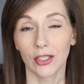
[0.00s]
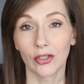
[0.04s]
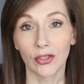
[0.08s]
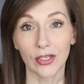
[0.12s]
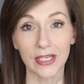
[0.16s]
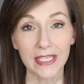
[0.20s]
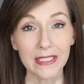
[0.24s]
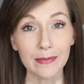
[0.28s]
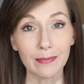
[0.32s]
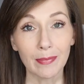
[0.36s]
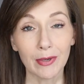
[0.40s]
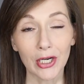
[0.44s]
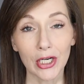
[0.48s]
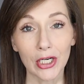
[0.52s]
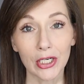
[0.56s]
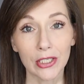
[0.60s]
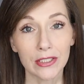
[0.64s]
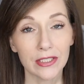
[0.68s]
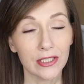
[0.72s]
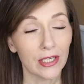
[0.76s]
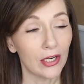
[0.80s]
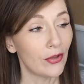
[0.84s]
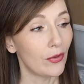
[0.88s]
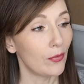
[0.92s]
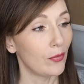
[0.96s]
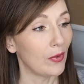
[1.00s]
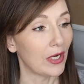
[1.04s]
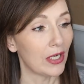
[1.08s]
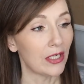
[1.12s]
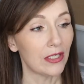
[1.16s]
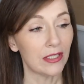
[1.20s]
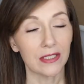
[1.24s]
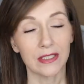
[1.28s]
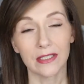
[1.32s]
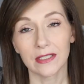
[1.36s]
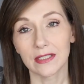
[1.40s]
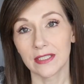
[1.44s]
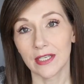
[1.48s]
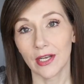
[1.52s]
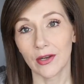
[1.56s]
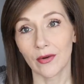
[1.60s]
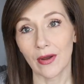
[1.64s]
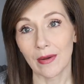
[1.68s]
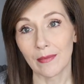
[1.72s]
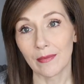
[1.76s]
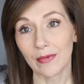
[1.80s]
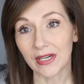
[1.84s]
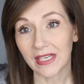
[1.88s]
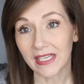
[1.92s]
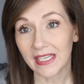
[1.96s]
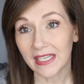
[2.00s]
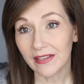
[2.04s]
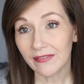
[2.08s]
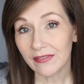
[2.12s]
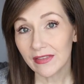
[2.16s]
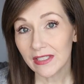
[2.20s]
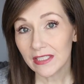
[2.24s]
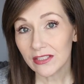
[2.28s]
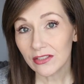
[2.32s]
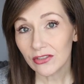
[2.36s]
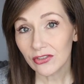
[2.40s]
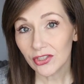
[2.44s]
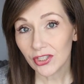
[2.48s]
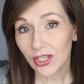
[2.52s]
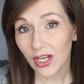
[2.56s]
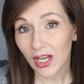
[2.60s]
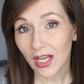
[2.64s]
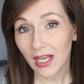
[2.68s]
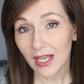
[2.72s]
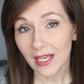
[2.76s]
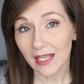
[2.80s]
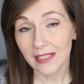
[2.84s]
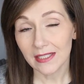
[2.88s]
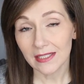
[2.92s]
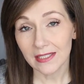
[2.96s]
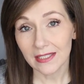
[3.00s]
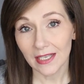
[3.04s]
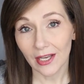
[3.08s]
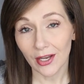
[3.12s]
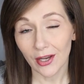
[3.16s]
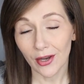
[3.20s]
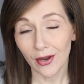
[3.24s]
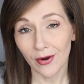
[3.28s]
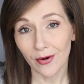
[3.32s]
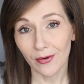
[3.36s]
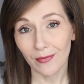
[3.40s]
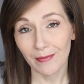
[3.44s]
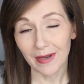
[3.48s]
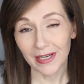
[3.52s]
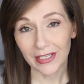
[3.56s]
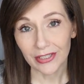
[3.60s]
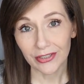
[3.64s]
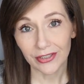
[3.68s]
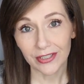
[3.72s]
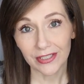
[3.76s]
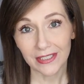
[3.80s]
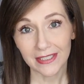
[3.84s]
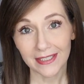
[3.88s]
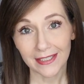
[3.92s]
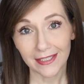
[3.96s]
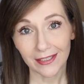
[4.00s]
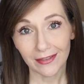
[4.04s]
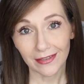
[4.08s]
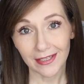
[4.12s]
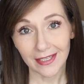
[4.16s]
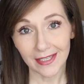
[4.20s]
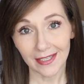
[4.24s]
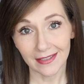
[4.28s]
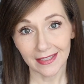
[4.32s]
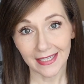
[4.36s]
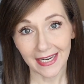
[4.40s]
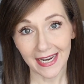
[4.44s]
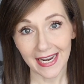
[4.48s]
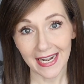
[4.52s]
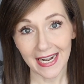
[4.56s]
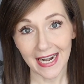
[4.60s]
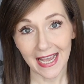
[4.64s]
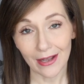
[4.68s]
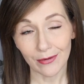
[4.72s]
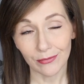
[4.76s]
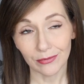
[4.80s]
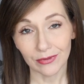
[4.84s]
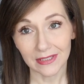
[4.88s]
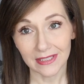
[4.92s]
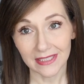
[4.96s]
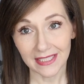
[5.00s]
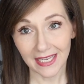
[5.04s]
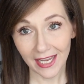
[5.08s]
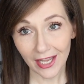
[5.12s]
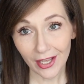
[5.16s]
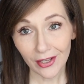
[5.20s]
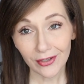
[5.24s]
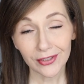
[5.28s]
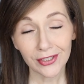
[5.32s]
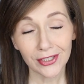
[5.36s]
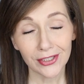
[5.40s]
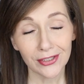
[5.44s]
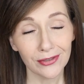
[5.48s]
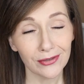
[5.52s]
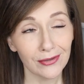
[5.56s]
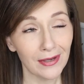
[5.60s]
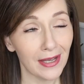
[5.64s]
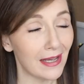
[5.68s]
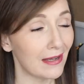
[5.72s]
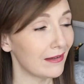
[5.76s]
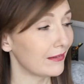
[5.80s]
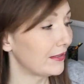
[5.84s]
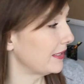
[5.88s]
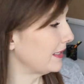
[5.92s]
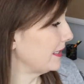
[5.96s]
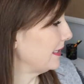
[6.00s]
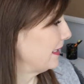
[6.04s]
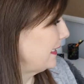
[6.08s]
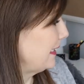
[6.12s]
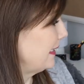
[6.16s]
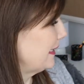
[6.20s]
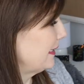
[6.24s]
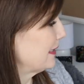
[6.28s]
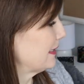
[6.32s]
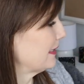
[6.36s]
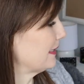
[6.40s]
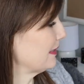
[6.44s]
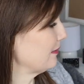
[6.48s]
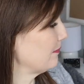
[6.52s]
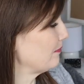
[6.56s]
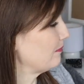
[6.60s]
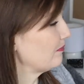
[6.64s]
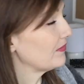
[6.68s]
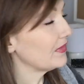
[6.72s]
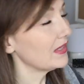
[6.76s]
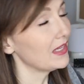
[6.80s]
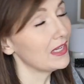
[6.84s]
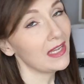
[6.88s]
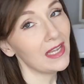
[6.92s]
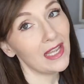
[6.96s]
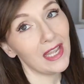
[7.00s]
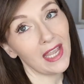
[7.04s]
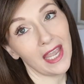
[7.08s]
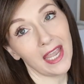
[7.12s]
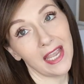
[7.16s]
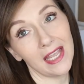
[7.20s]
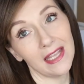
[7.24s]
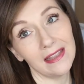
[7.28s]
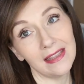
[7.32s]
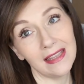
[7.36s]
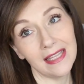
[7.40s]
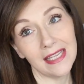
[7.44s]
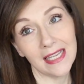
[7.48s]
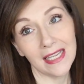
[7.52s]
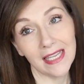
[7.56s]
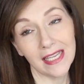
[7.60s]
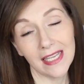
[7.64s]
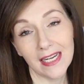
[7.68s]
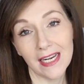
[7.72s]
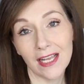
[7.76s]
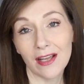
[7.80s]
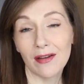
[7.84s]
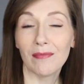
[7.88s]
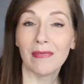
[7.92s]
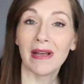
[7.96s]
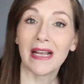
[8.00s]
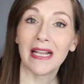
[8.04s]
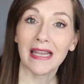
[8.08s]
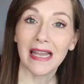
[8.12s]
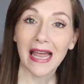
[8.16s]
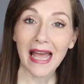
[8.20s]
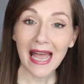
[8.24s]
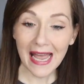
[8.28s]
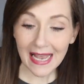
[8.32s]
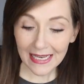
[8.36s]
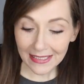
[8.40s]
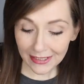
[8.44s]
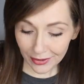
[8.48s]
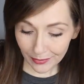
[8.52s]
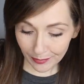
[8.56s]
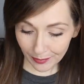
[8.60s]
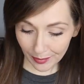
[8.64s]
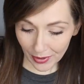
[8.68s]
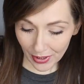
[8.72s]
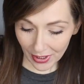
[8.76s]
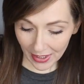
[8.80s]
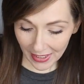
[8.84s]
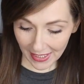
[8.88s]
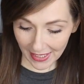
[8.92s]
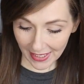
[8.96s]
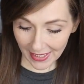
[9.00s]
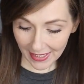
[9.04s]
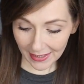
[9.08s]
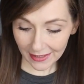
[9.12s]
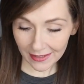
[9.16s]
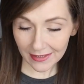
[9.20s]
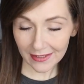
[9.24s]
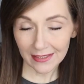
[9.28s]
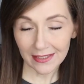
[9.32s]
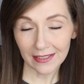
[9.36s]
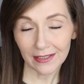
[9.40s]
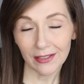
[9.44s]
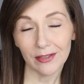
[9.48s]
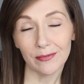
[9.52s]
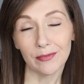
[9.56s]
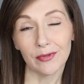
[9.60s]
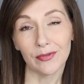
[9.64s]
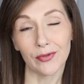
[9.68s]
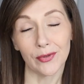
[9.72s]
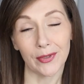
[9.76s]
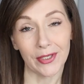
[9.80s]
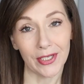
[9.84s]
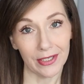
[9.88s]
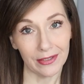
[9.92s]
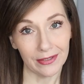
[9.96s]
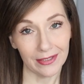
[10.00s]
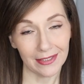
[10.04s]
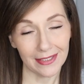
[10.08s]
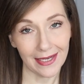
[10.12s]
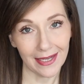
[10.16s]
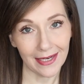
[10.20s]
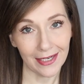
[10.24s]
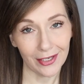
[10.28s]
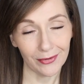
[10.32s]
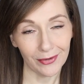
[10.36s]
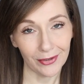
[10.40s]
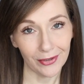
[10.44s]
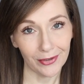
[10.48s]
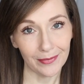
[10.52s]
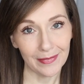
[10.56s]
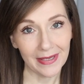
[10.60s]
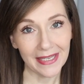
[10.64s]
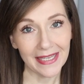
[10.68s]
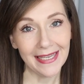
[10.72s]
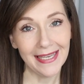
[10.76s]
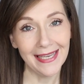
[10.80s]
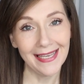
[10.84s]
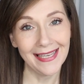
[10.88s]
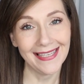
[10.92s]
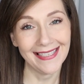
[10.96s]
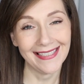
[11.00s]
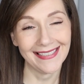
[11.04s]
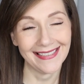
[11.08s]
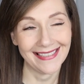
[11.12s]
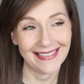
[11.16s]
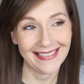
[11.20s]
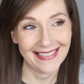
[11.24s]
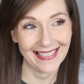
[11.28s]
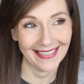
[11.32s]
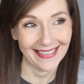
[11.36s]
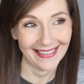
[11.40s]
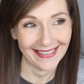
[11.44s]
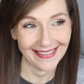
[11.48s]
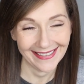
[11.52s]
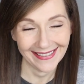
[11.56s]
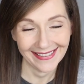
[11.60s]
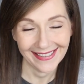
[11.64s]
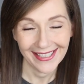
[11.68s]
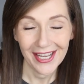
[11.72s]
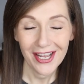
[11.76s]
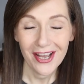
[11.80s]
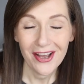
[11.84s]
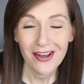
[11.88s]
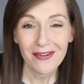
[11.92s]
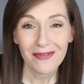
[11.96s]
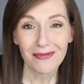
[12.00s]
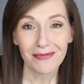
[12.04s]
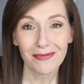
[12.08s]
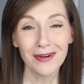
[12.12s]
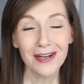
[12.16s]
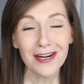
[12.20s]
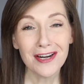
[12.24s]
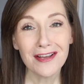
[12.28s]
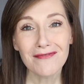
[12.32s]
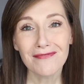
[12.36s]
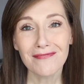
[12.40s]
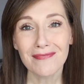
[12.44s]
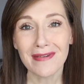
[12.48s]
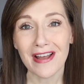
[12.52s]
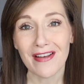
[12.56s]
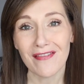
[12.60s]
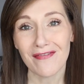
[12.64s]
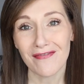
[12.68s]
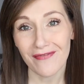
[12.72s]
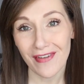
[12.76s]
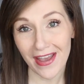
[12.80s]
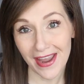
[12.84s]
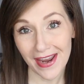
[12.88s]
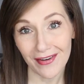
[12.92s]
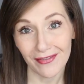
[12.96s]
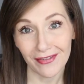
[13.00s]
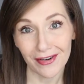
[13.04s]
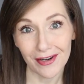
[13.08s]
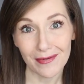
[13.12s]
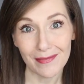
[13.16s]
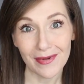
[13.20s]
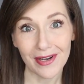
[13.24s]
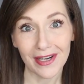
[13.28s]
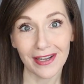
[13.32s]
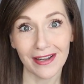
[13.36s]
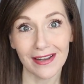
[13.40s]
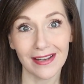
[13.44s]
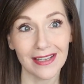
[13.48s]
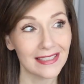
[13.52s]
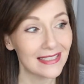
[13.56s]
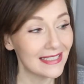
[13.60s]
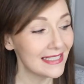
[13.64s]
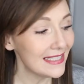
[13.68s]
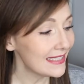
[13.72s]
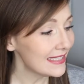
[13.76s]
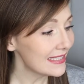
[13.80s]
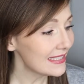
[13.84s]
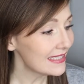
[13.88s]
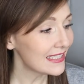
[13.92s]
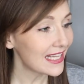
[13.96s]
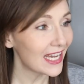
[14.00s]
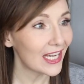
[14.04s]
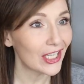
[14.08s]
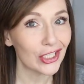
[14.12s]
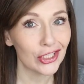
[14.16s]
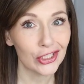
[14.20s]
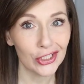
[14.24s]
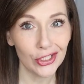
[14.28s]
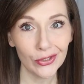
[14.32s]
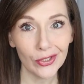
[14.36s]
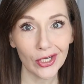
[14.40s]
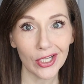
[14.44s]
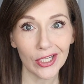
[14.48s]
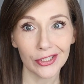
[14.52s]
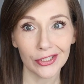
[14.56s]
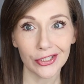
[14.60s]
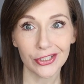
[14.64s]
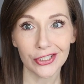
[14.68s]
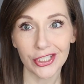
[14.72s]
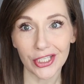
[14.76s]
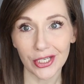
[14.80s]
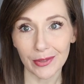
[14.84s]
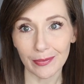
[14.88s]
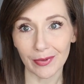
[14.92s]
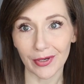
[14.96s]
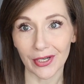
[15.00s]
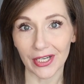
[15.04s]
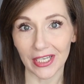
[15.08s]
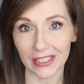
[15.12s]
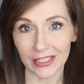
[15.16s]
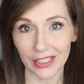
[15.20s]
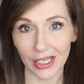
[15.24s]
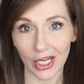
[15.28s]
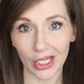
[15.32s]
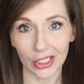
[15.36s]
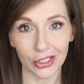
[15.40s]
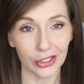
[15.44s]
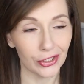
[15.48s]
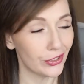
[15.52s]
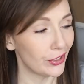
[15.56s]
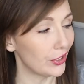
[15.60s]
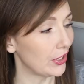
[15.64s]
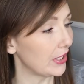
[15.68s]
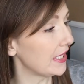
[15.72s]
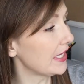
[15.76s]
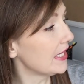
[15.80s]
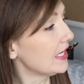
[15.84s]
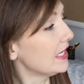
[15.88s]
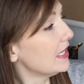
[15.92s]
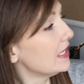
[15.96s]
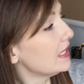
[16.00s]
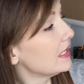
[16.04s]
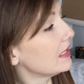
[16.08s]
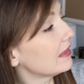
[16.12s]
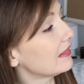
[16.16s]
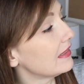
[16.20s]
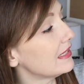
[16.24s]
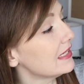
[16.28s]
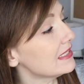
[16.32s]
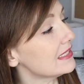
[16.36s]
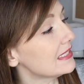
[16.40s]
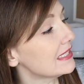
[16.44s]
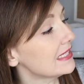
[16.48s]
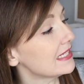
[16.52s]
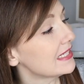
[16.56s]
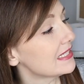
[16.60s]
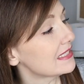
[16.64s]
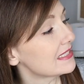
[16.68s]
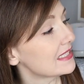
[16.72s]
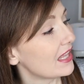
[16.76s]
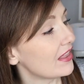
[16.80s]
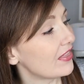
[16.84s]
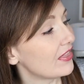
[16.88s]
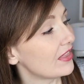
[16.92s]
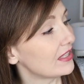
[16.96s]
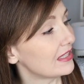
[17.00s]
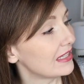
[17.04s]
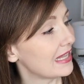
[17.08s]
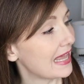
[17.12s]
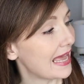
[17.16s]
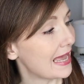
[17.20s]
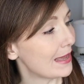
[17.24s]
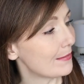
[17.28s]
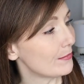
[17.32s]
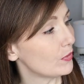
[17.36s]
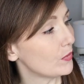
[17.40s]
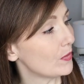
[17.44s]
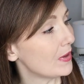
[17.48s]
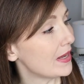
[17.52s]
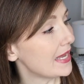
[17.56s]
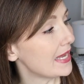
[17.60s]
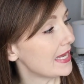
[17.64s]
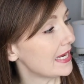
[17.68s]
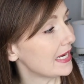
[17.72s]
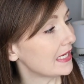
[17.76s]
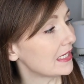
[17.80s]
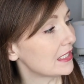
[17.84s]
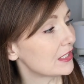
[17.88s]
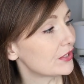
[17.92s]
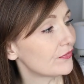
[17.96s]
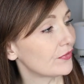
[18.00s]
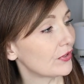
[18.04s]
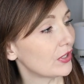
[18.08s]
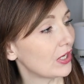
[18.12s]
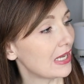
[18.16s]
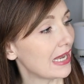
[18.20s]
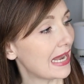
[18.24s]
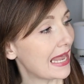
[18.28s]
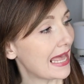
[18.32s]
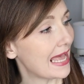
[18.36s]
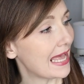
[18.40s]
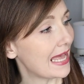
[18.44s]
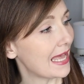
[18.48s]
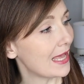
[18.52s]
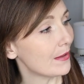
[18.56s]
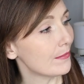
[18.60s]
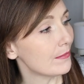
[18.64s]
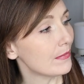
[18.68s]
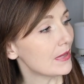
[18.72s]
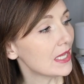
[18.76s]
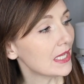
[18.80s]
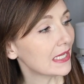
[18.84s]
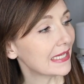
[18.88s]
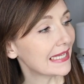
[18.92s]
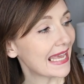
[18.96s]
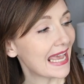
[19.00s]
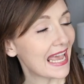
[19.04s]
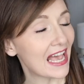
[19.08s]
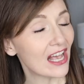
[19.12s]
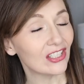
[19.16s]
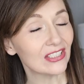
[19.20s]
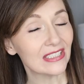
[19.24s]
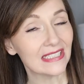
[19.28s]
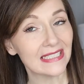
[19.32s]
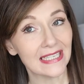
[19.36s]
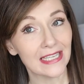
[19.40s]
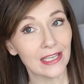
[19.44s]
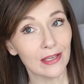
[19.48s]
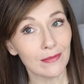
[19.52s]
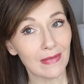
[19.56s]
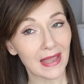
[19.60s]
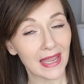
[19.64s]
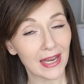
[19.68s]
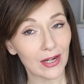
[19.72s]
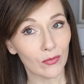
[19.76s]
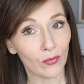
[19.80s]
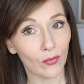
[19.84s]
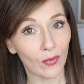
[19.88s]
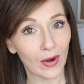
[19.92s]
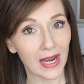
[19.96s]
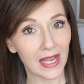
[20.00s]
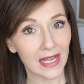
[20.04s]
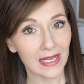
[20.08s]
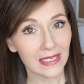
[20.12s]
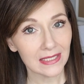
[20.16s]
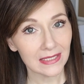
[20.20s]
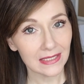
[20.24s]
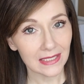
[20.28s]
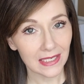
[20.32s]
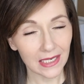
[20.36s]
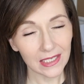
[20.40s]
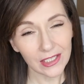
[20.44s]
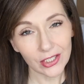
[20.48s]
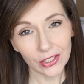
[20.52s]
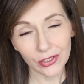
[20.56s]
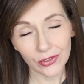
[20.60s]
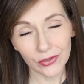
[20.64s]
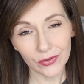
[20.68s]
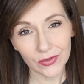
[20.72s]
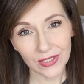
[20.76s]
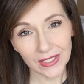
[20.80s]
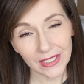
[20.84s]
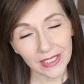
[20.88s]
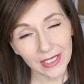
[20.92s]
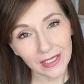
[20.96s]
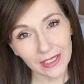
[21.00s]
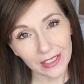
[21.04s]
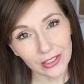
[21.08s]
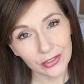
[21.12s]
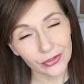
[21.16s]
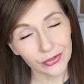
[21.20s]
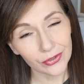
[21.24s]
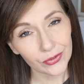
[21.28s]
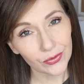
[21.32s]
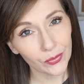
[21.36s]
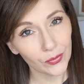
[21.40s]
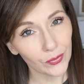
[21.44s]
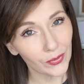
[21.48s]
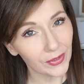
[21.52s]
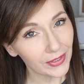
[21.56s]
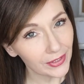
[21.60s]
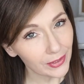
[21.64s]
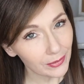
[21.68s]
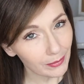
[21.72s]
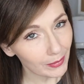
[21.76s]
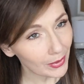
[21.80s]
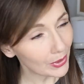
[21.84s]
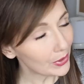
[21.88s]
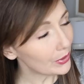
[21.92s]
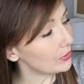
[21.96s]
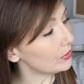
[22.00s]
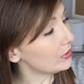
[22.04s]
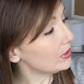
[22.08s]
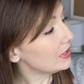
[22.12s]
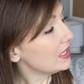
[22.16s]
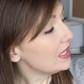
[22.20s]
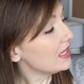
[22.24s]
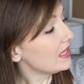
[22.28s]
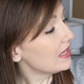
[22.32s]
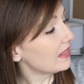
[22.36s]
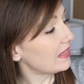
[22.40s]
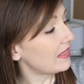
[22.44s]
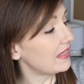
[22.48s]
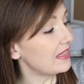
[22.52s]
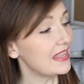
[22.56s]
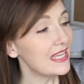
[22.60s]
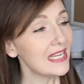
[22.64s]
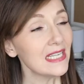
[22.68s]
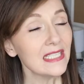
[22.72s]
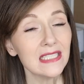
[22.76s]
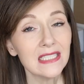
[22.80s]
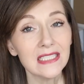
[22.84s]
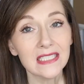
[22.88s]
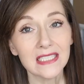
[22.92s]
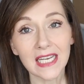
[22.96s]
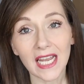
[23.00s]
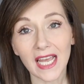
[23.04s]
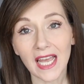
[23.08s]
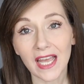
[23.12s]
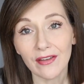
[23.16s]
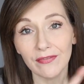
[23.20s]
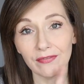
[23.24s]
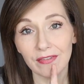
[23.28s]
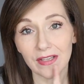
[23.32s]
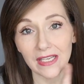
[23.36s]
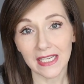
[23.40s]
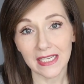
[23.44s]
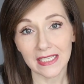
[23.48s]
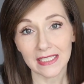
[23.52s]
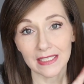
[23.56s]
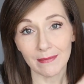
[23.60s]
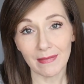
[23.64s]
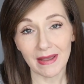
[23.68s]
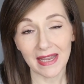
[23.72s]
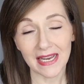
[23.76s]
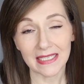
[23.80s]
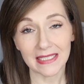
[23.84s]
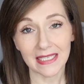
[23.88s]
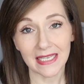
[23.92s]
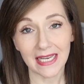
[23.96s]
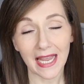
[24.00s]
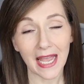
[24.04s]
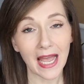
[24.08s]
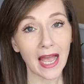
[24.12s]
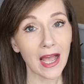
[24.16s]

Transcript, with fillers: Grease burns are the worst. So I'm gonna give this a shot. So make sure you stick around and I will tell you how good it is. And then my last product before we go to the dining room is one of my favorite because this is like $2 cheaper at Dollar Tree. This is the Lime-A-Way and it's for lime, calcium, and rust and you use it in your toilet bowl. This stuff is amazing.